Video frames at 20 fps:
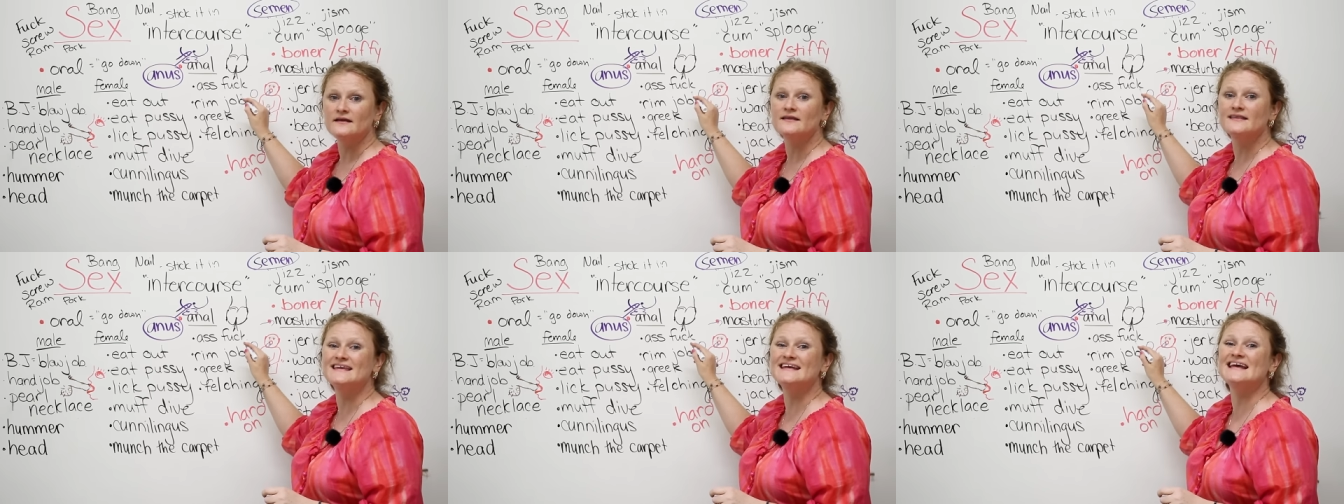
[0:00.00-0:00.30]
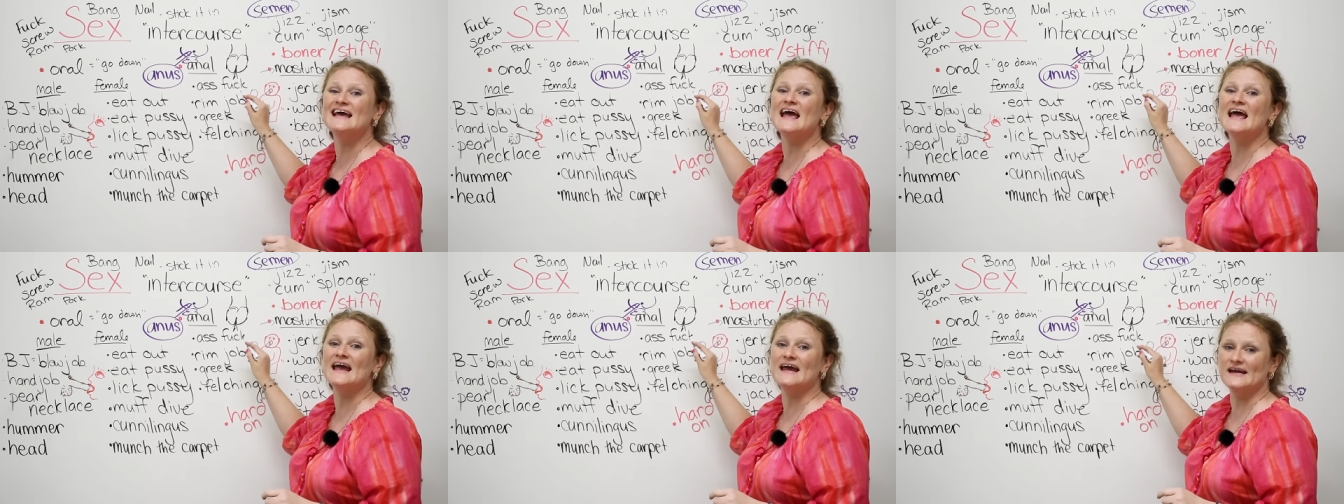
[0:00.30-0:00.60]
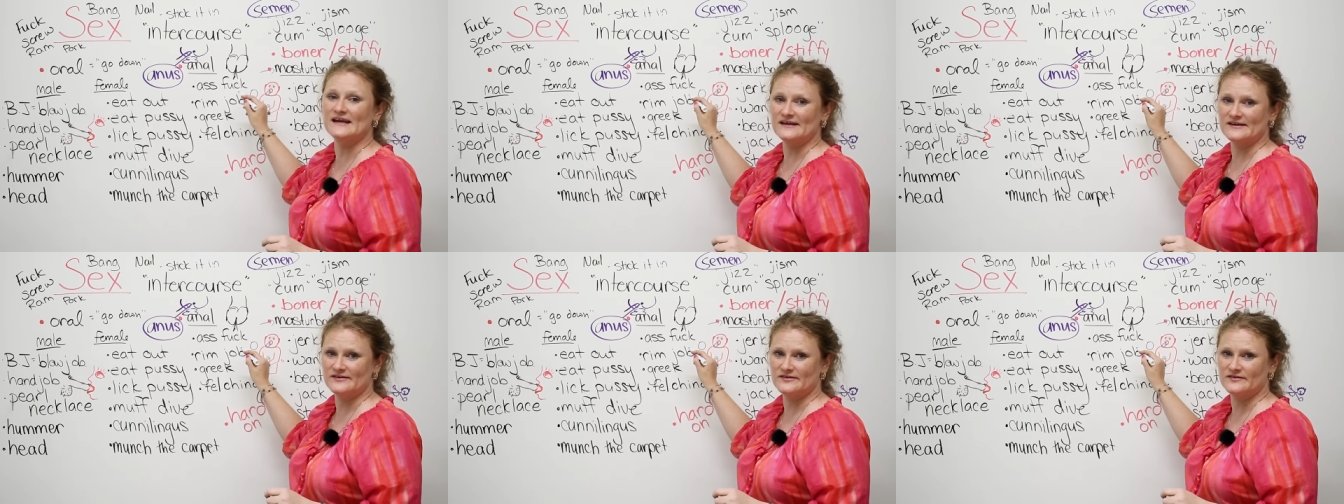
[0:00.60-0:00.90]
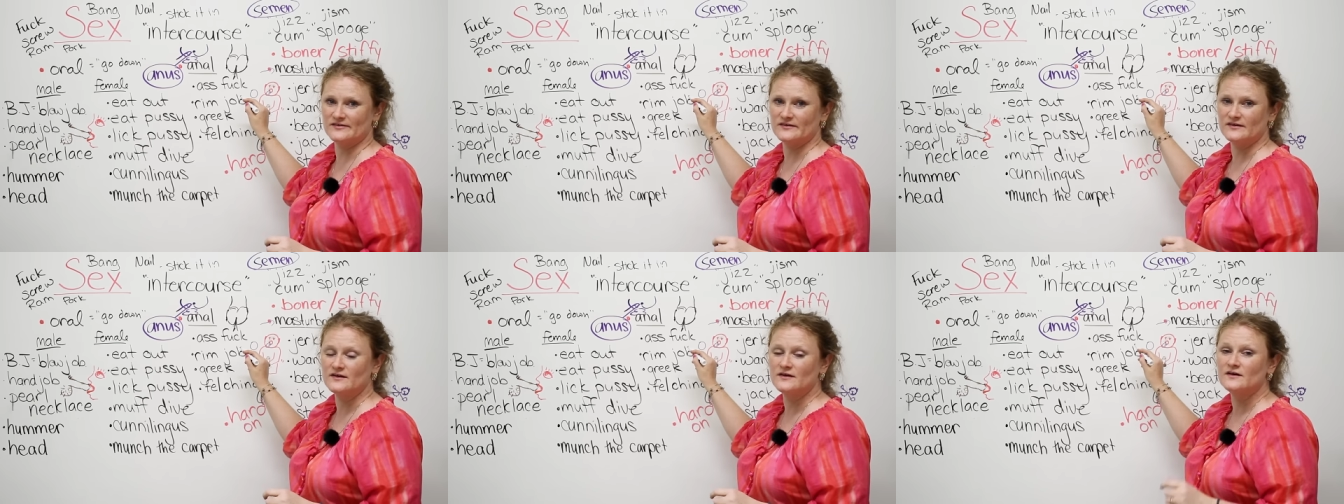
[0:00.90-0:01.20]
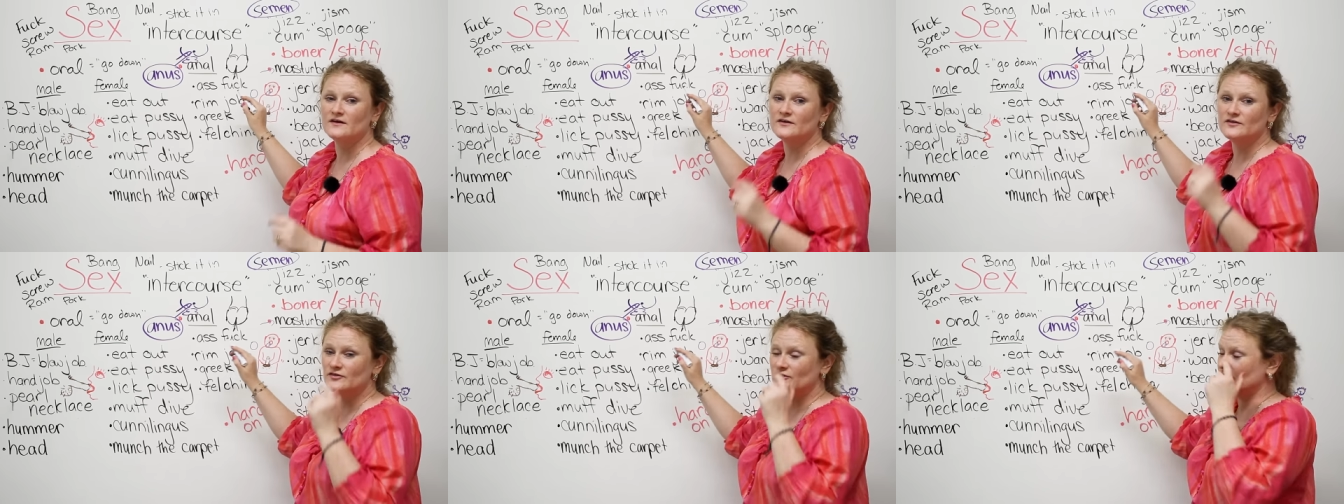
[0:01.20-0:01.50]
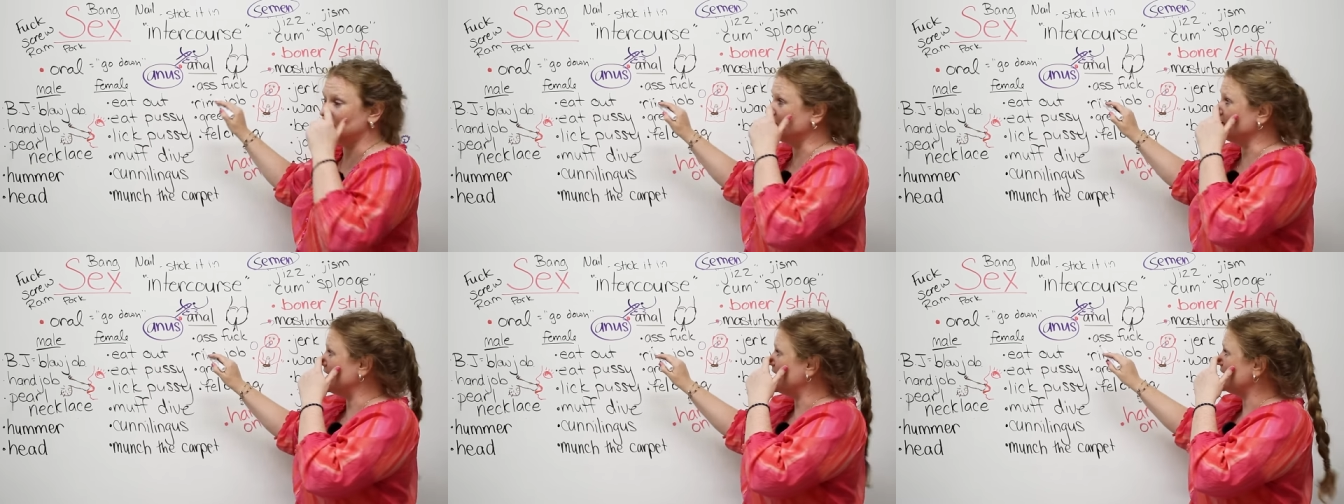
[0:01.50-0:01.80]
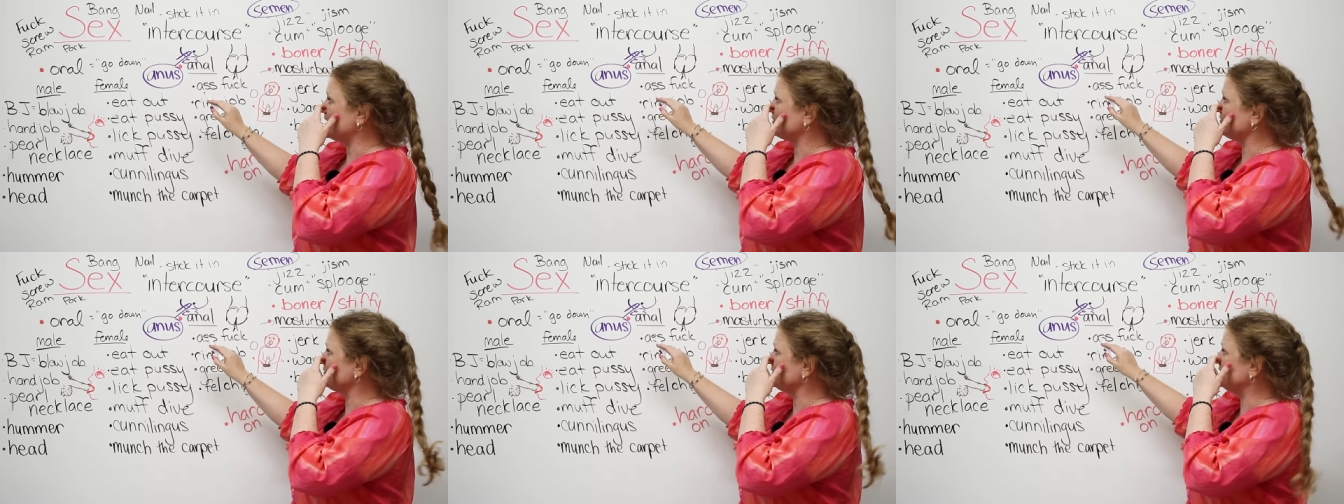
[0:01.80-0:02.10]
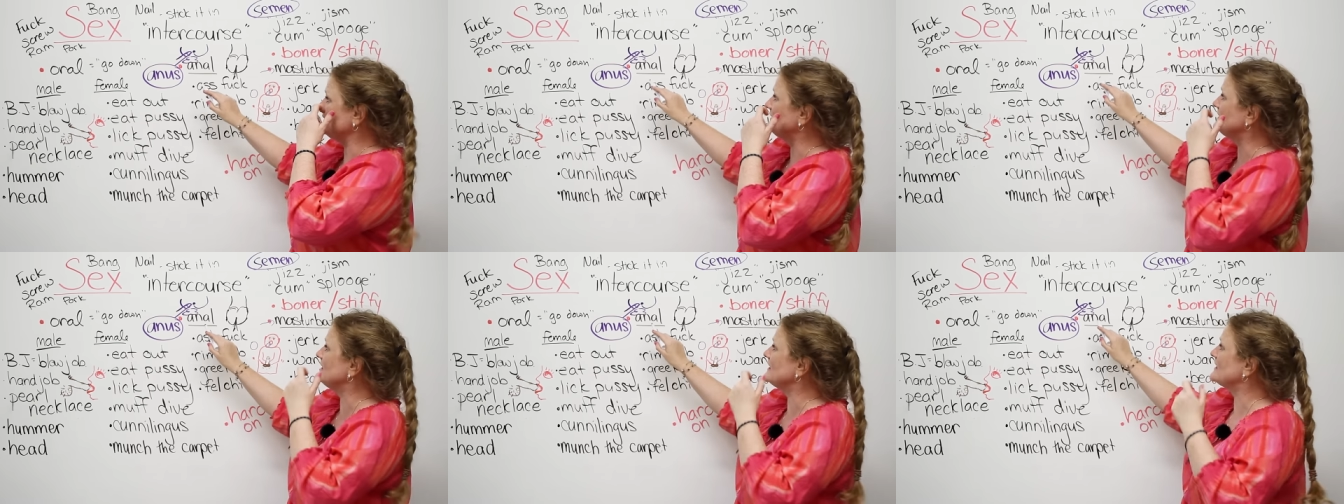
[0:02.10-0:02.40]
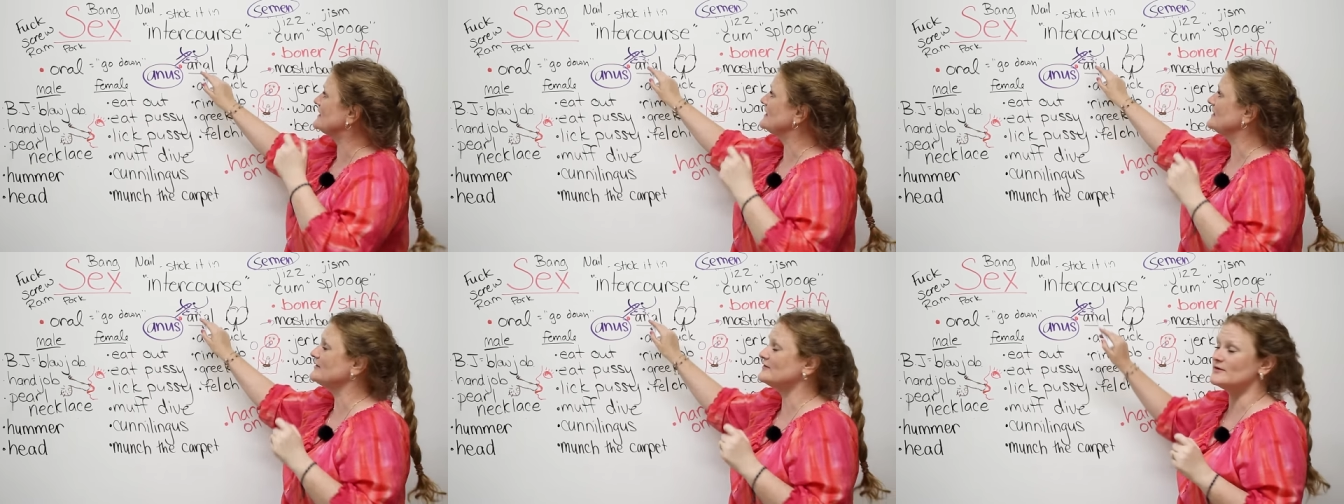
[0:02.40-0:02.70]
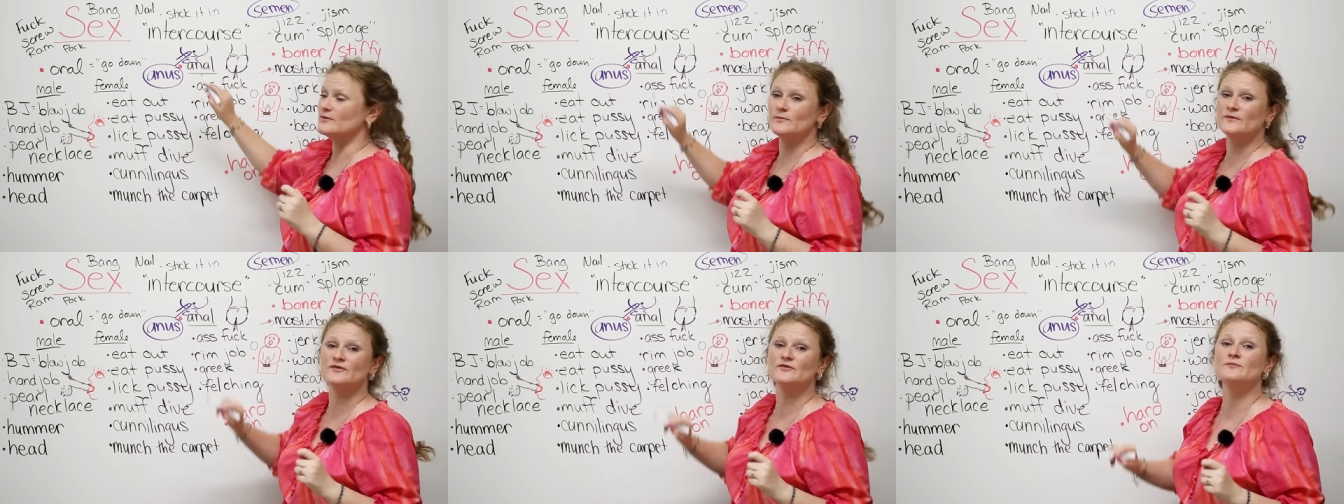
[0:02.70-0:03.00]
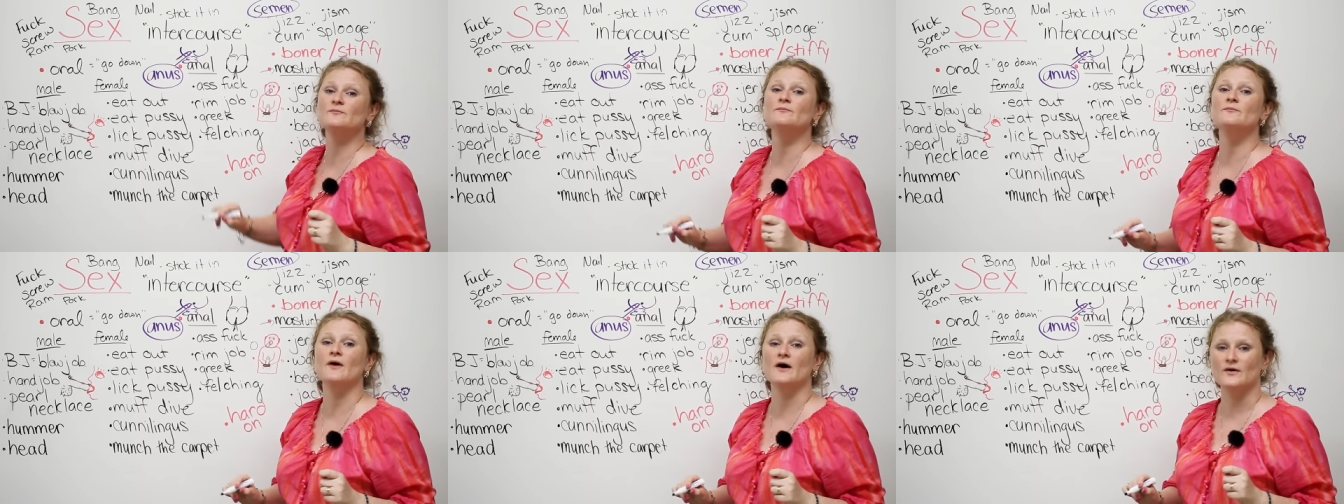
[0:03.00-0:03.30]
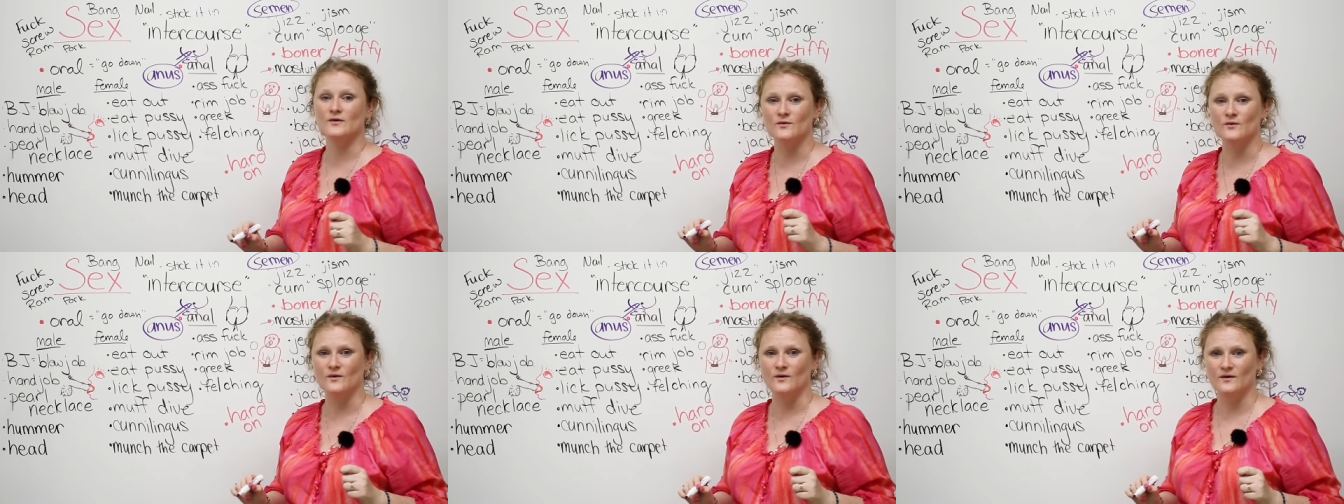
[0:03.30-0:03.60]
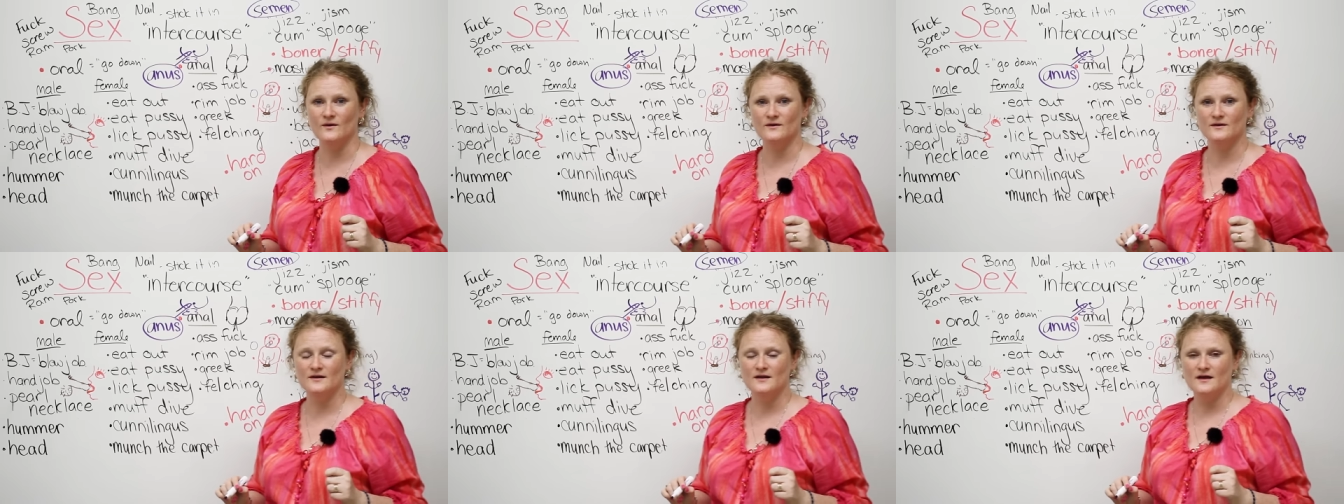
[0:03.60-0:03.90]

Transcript: the anus. So you're actually licking someone's butthole.